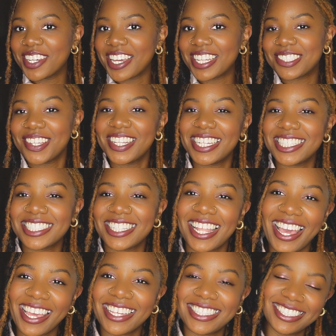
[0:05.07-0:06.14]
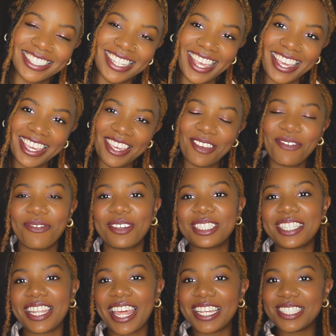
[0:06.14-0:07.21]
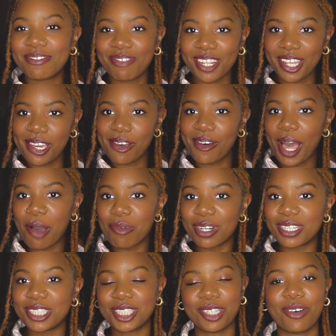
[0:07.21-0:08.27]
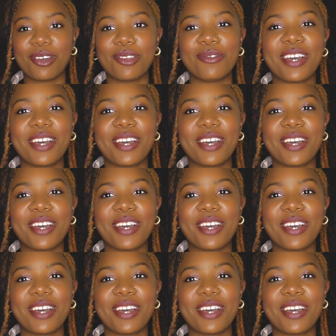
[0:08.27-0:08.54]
you guys on this nice day. For today's video, I want to show you